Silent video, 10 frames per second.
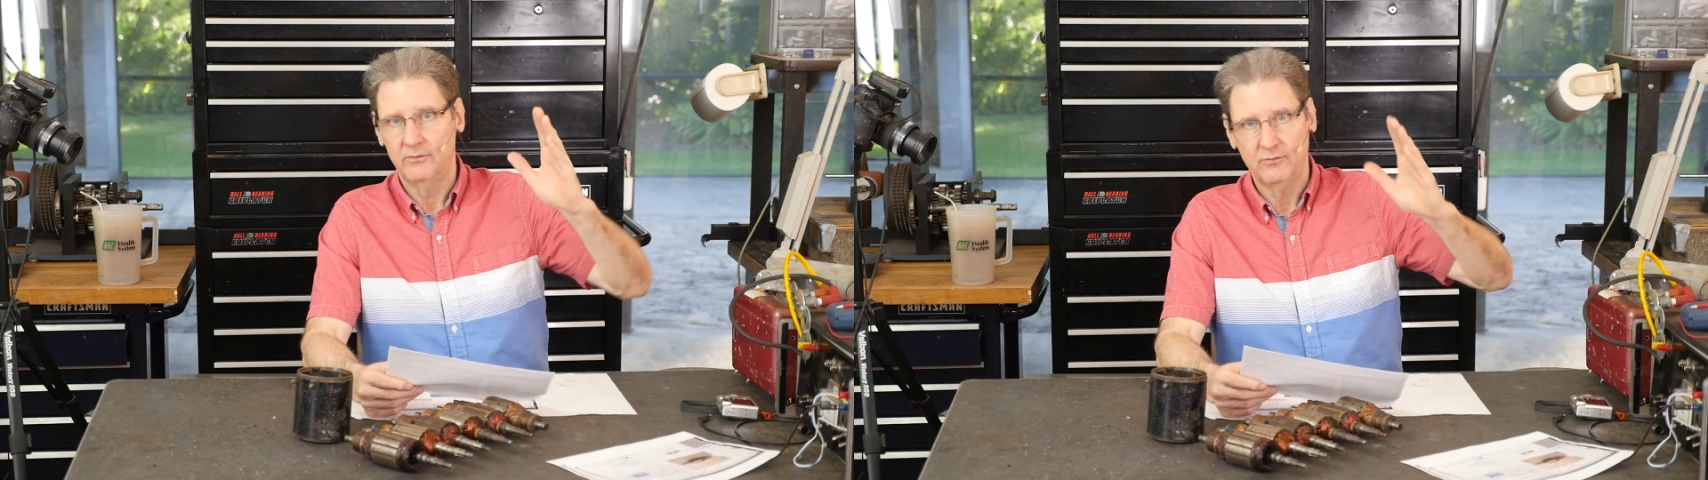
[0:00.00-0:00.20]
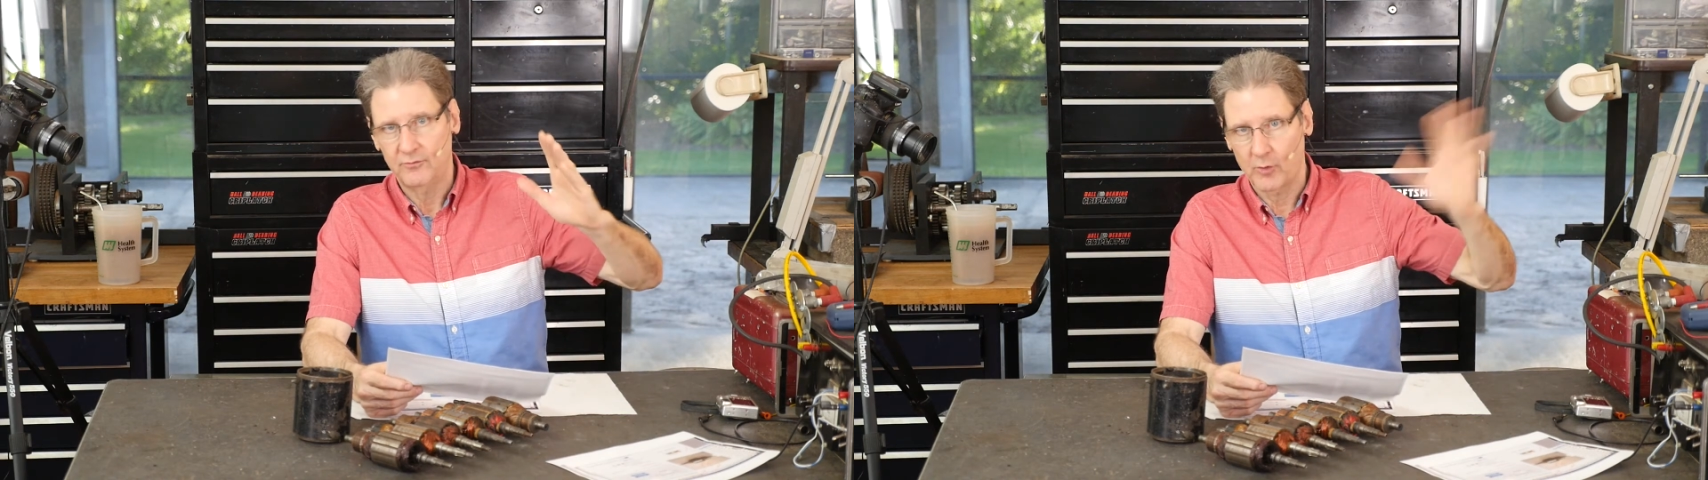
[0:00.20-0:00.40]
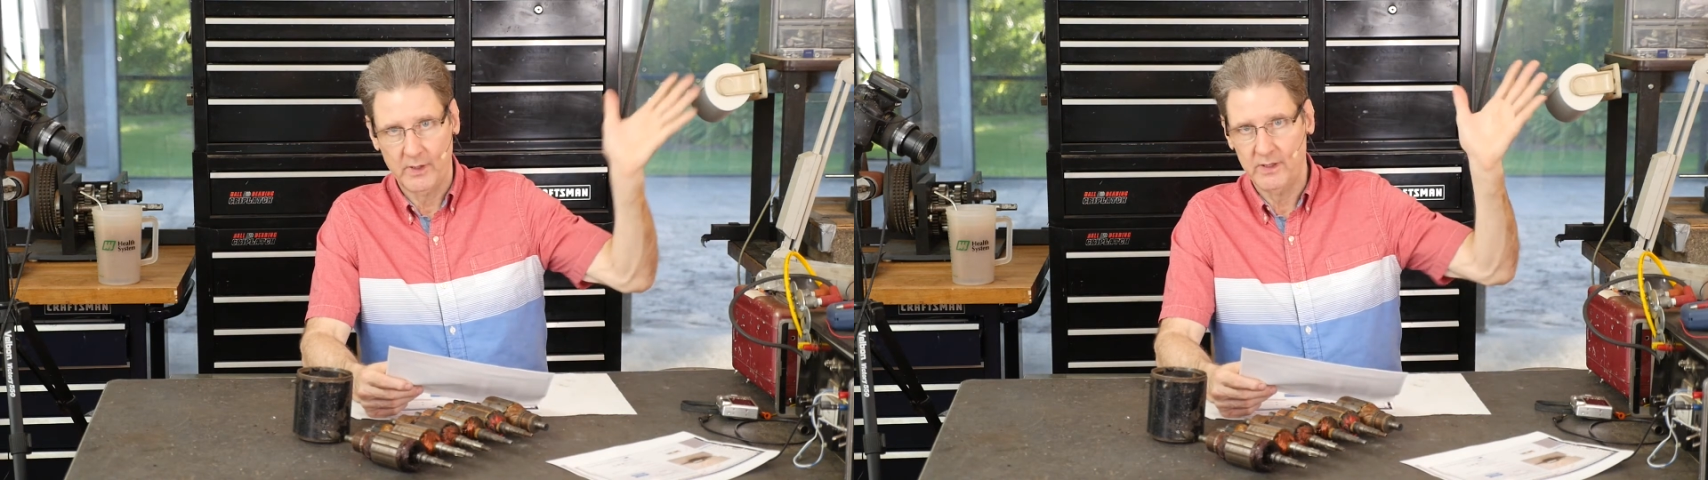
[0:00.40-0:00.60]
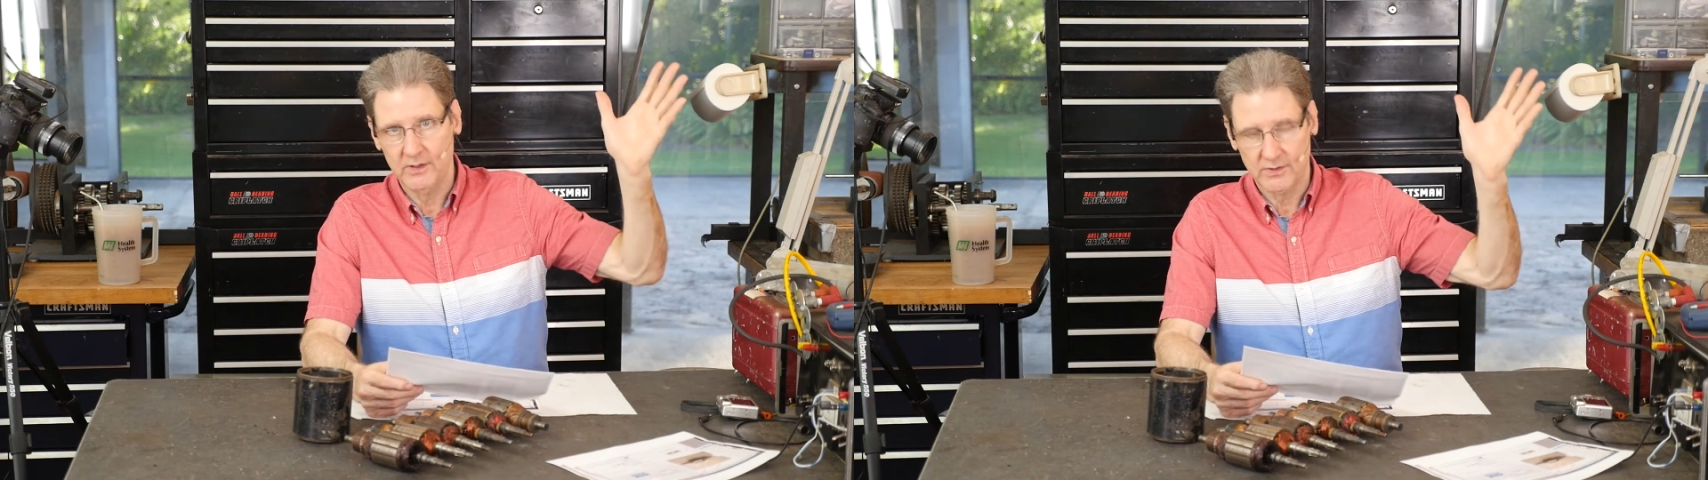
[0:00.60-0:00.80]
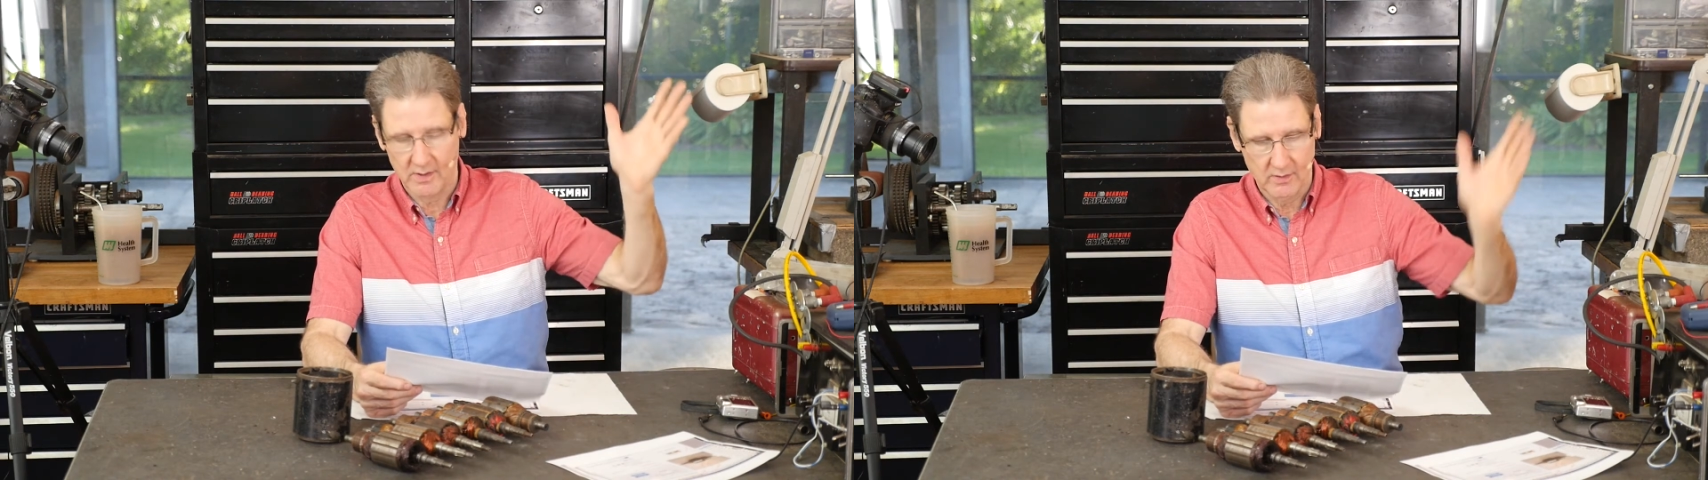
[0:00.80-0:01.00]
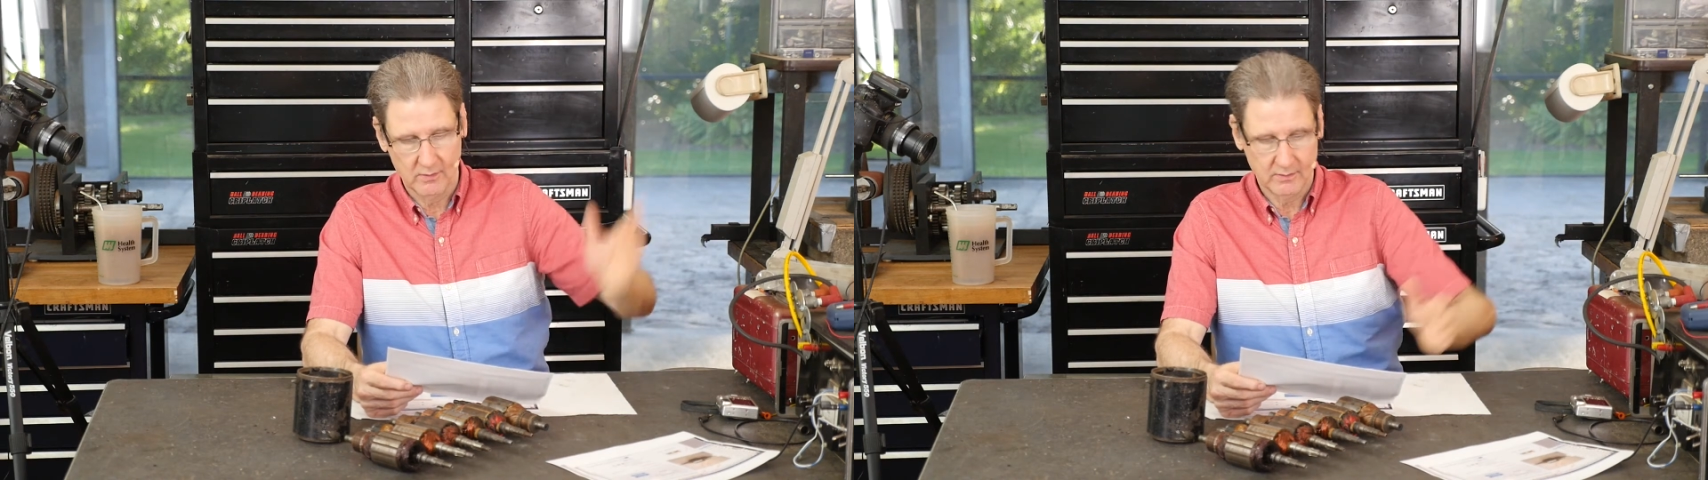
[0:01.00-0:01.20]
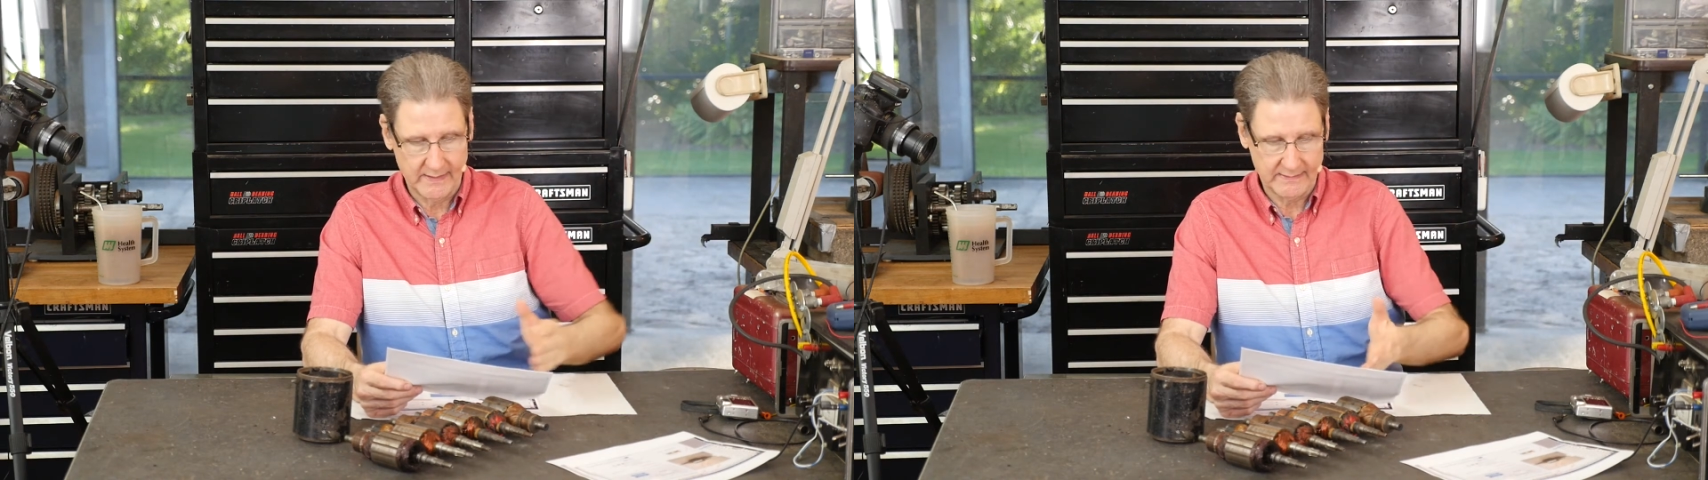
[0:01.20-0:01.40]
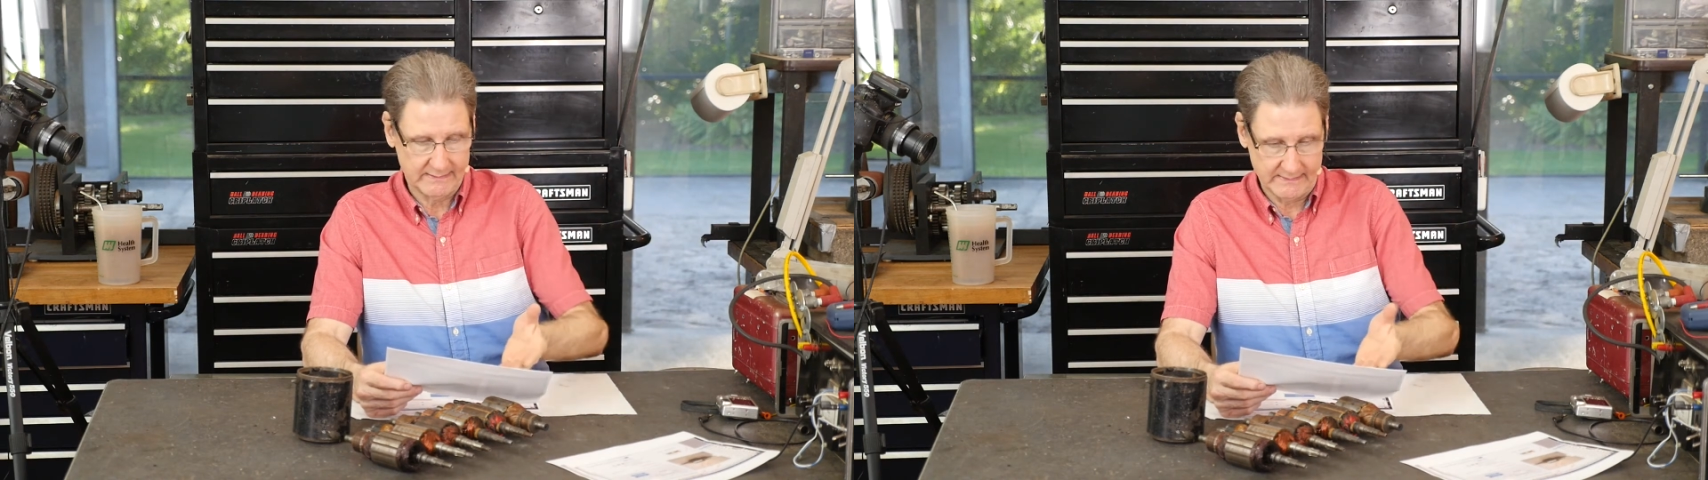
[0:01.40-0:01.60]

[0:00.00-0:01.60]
40 years ago, right?